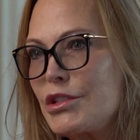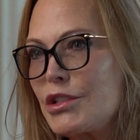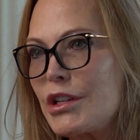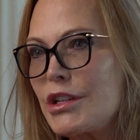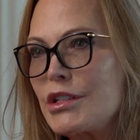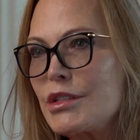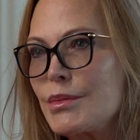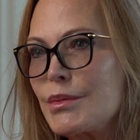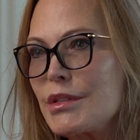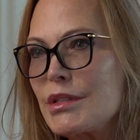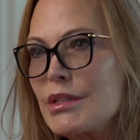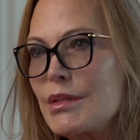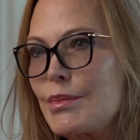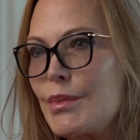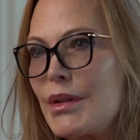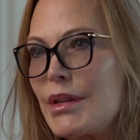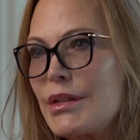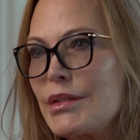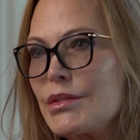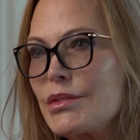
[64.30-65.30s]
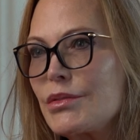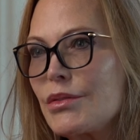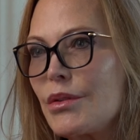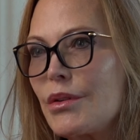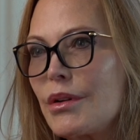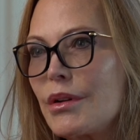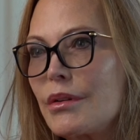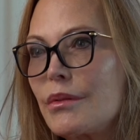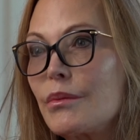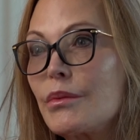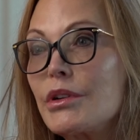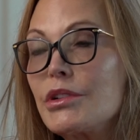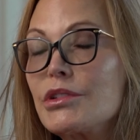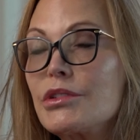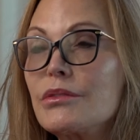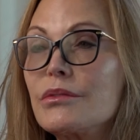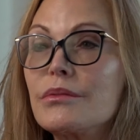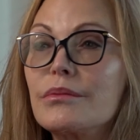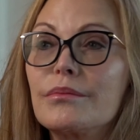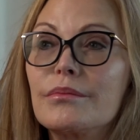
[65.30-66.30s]
judgments based on what
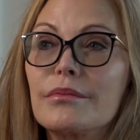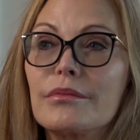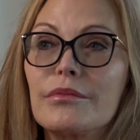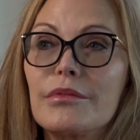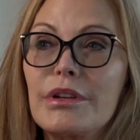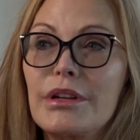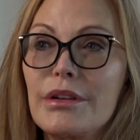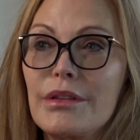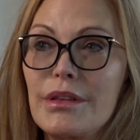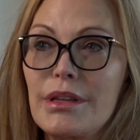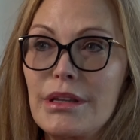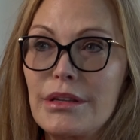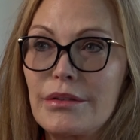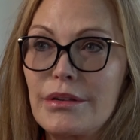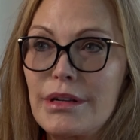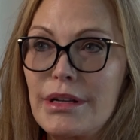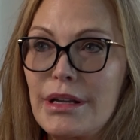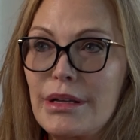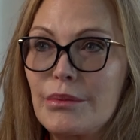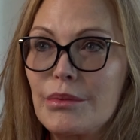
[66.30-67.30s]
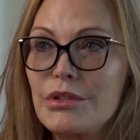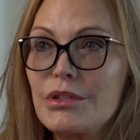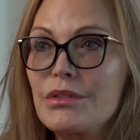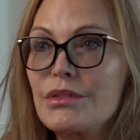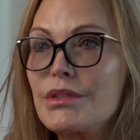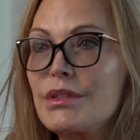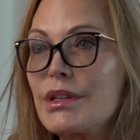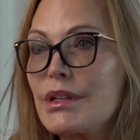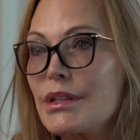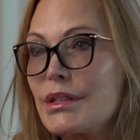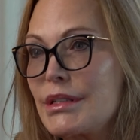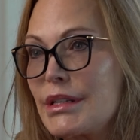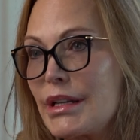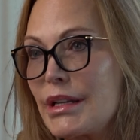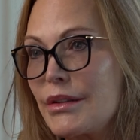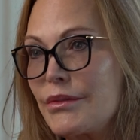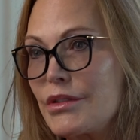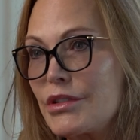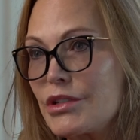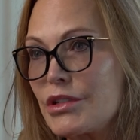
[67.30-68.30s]
you read on the internet, what you see on
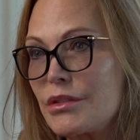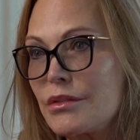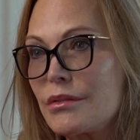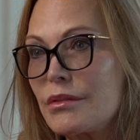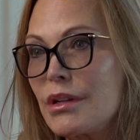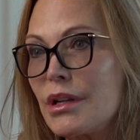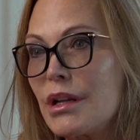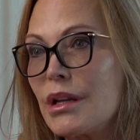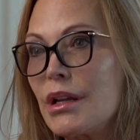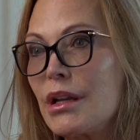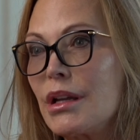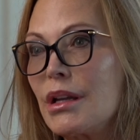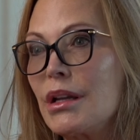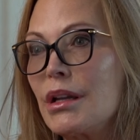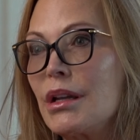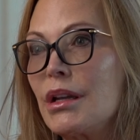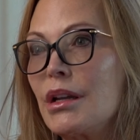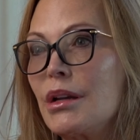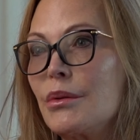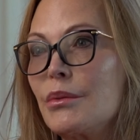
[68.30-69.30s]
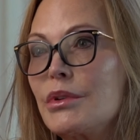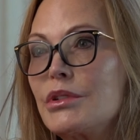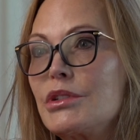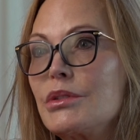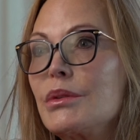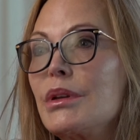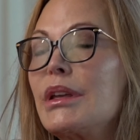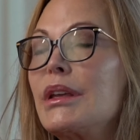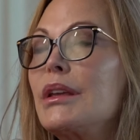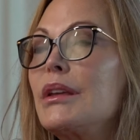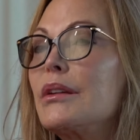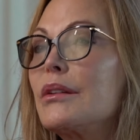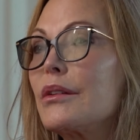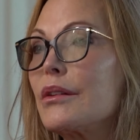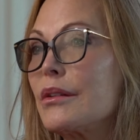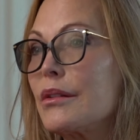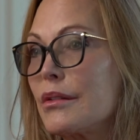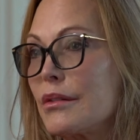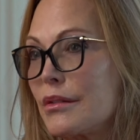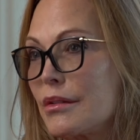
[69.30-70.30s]
television, what you
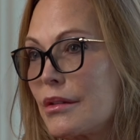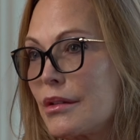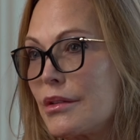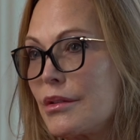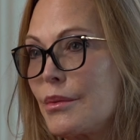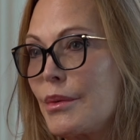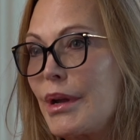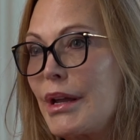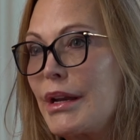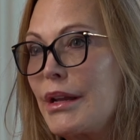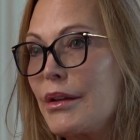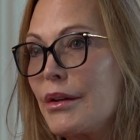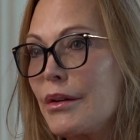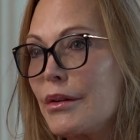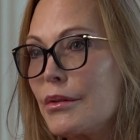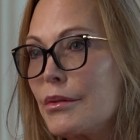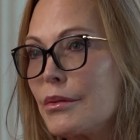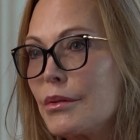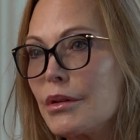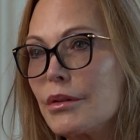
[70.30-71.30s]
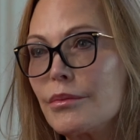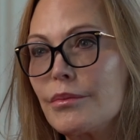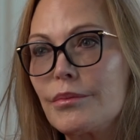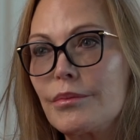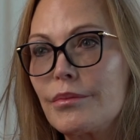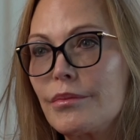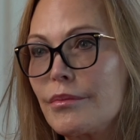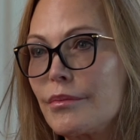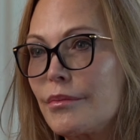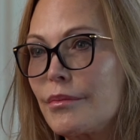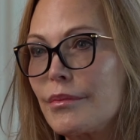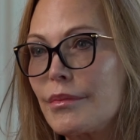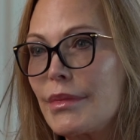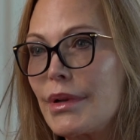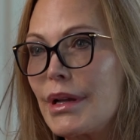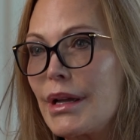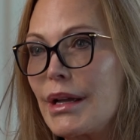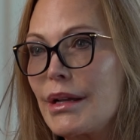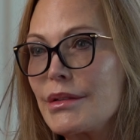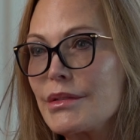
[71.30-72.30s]
hear on the radio or
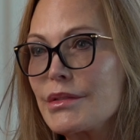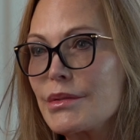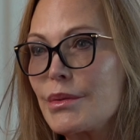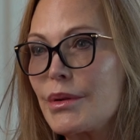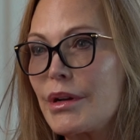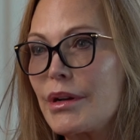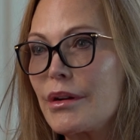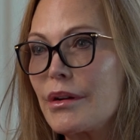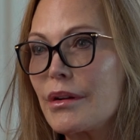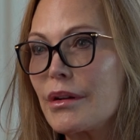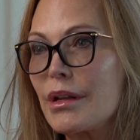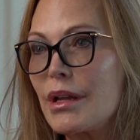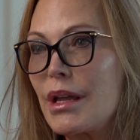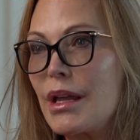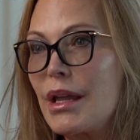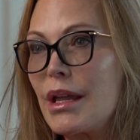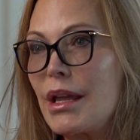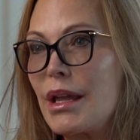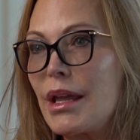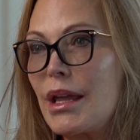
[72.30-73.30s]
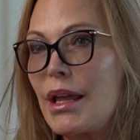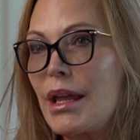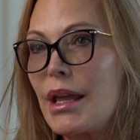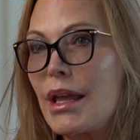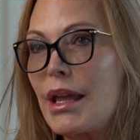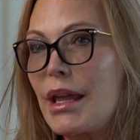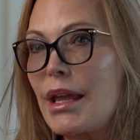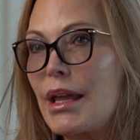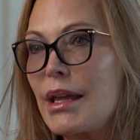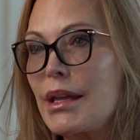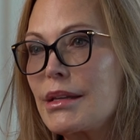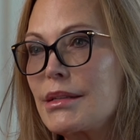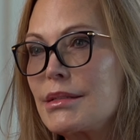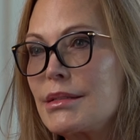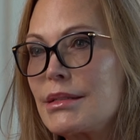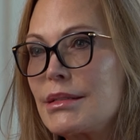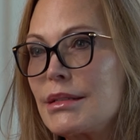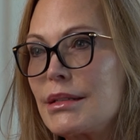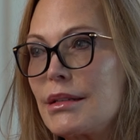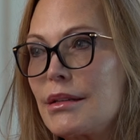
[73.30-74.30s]
elsewhere.
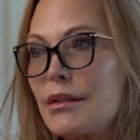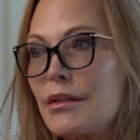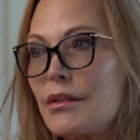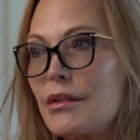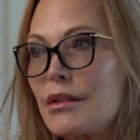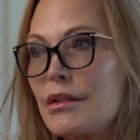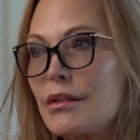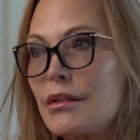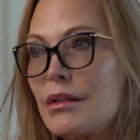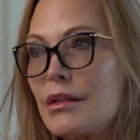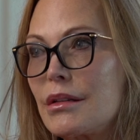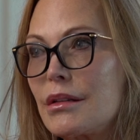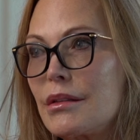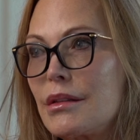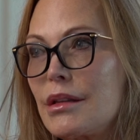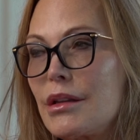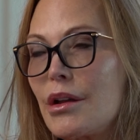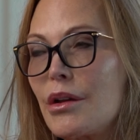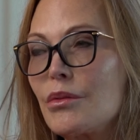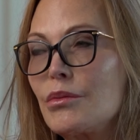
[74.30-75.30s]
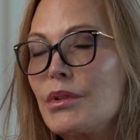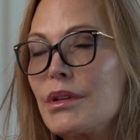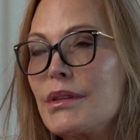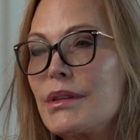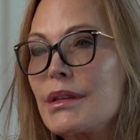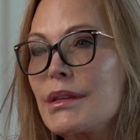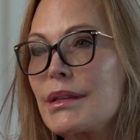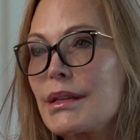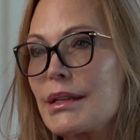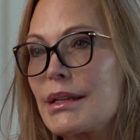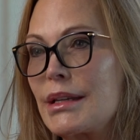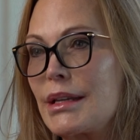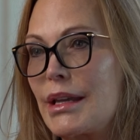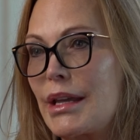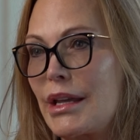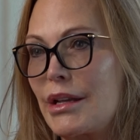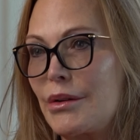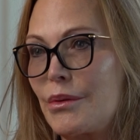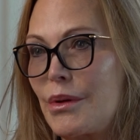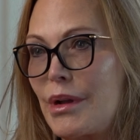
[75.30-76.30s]
And the only thing that can
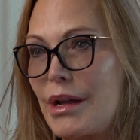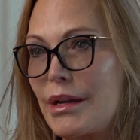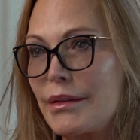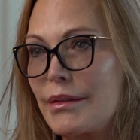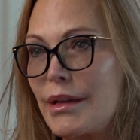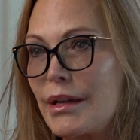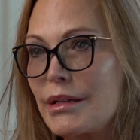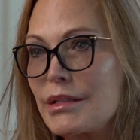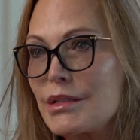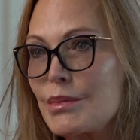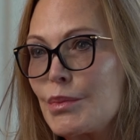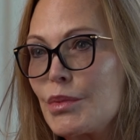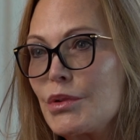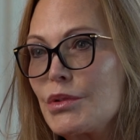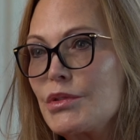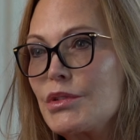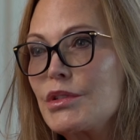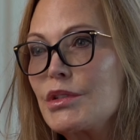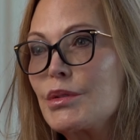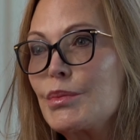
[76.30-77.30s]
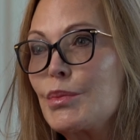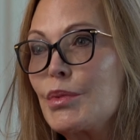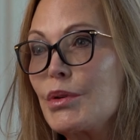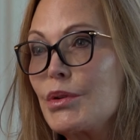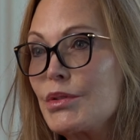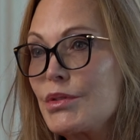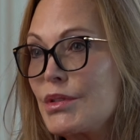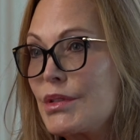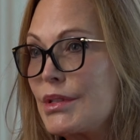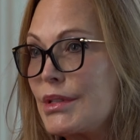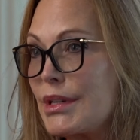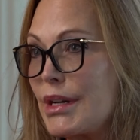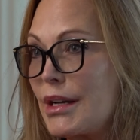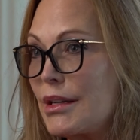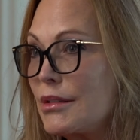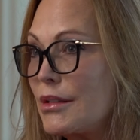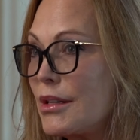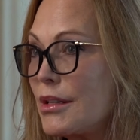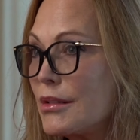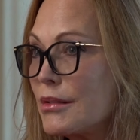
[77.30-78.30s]
counteract that is person-to-person
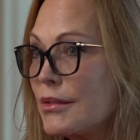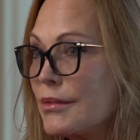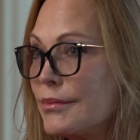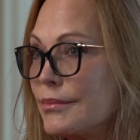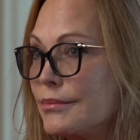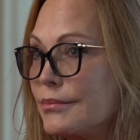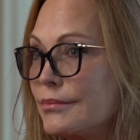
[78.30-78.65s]
dialogue,